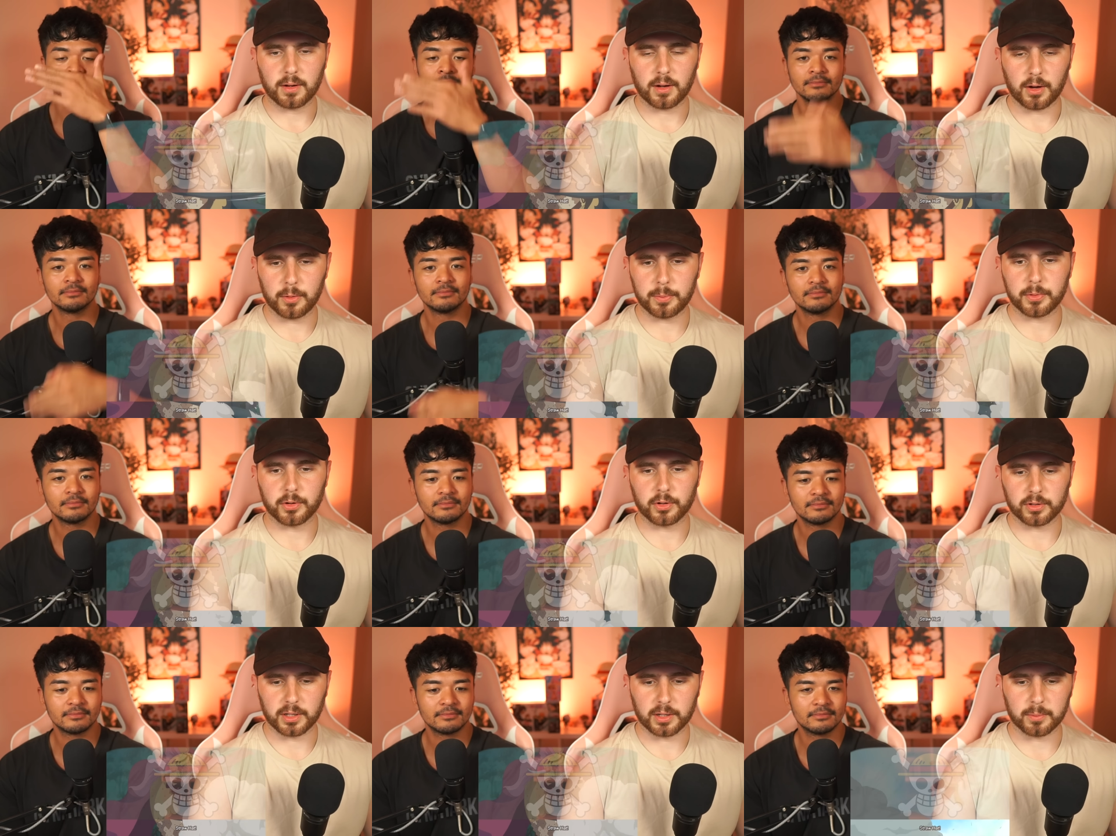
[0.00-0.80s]
Speaker 1: Hoping
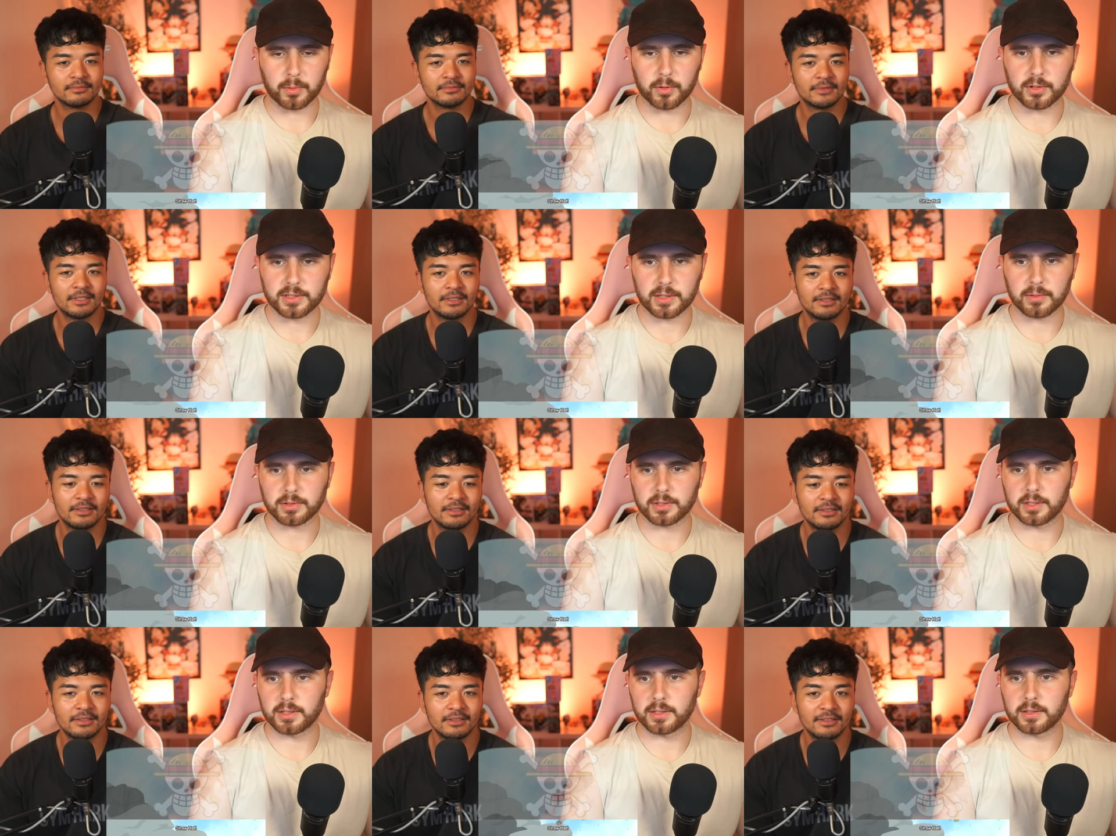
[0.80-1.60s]
you're done, bro, because that
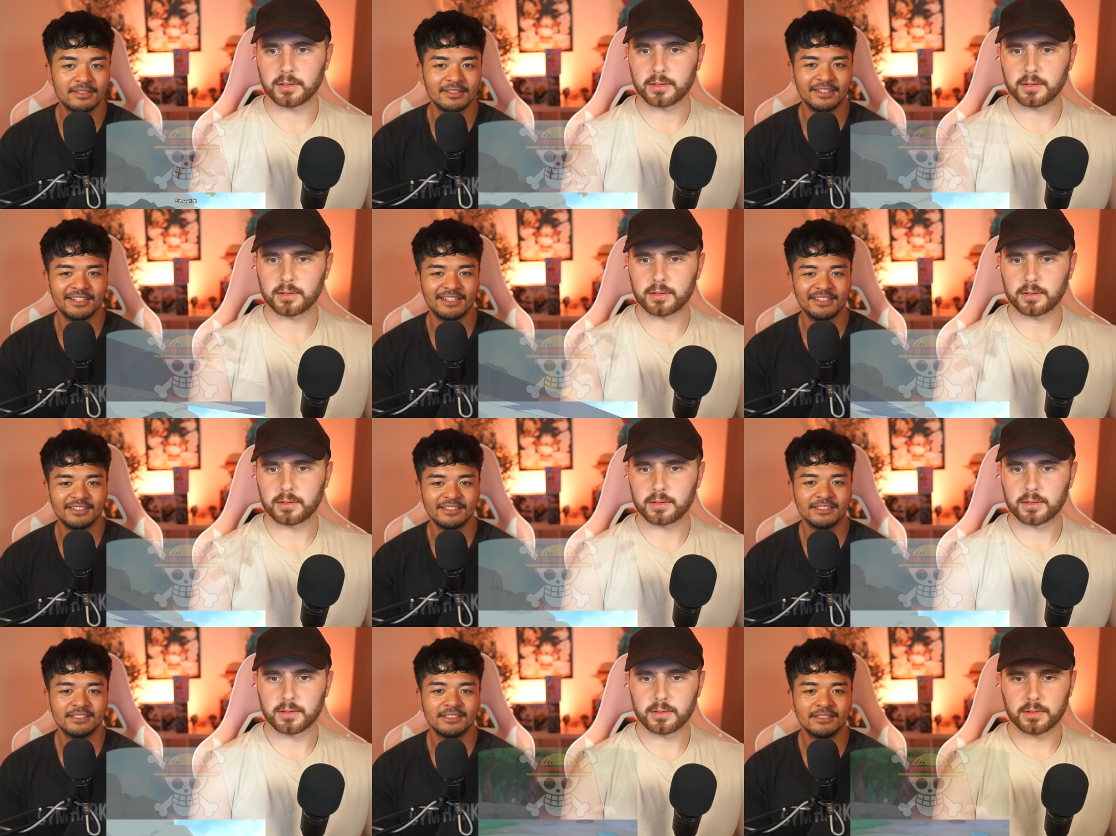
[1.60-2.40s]
wasn't it. Yeah.
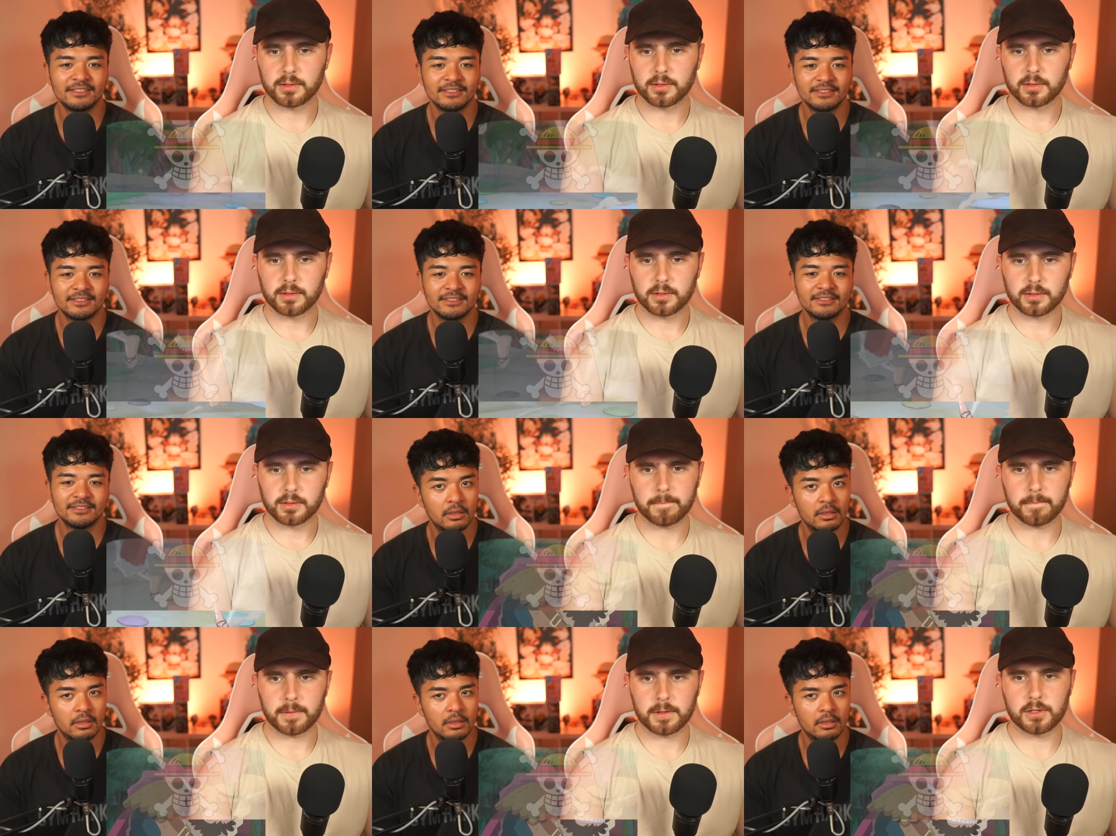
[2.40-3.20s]

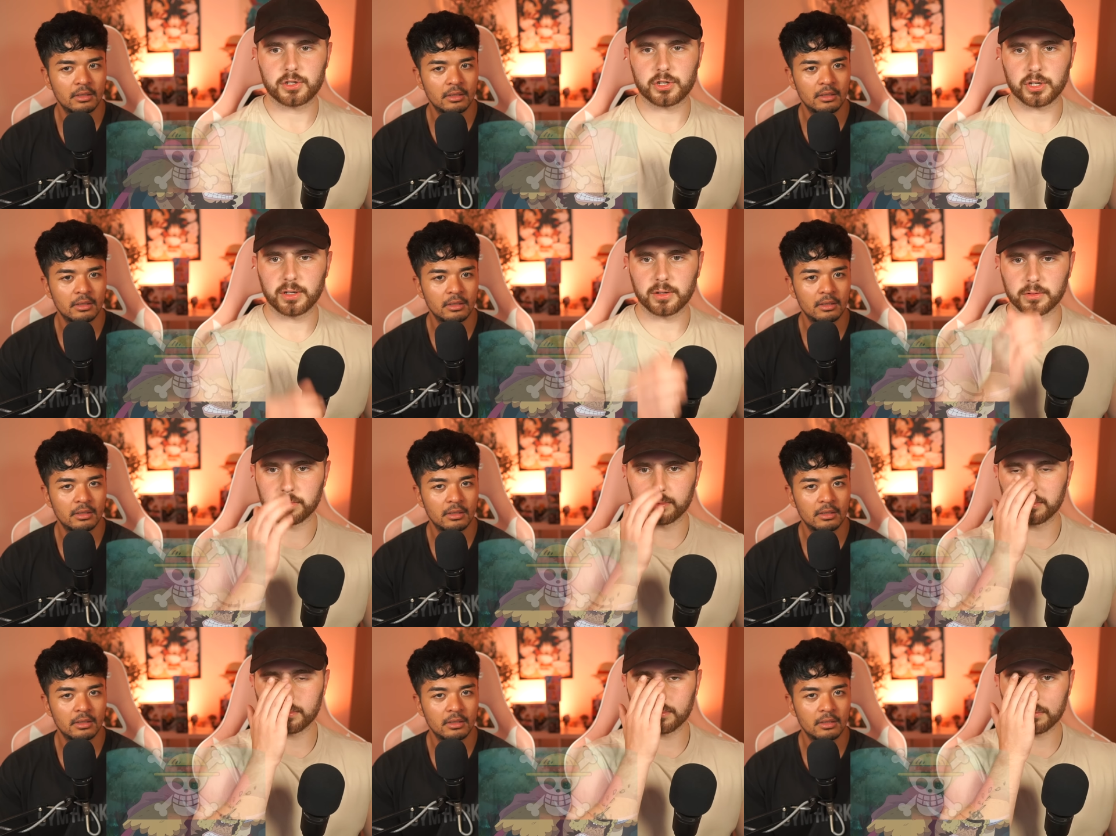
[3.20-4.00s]
He's chill.
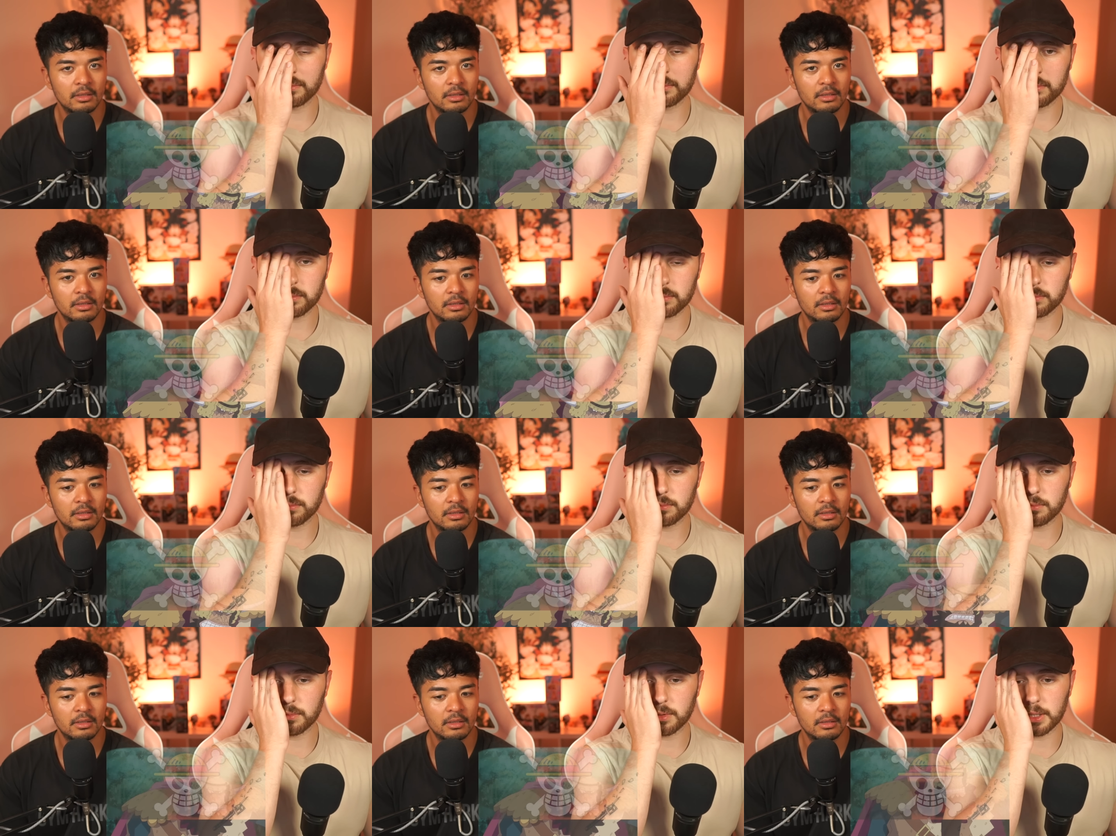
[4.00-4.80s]

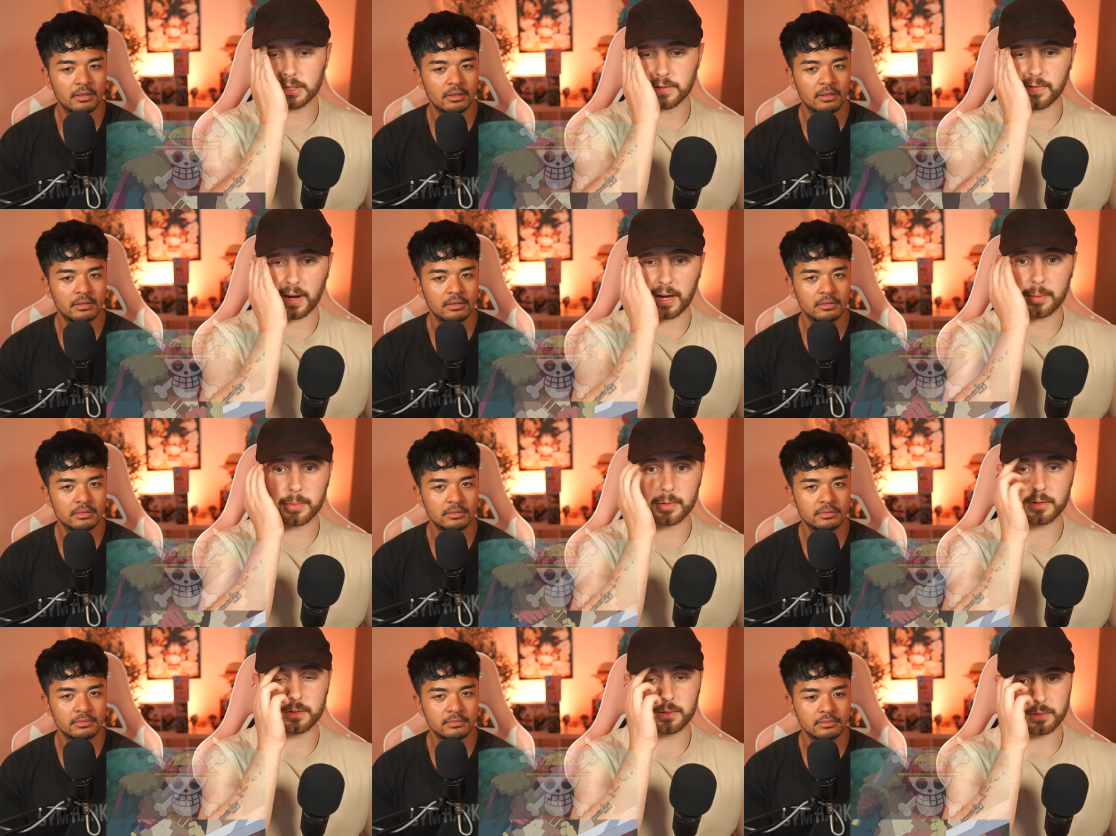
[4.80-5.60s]
He's vibing.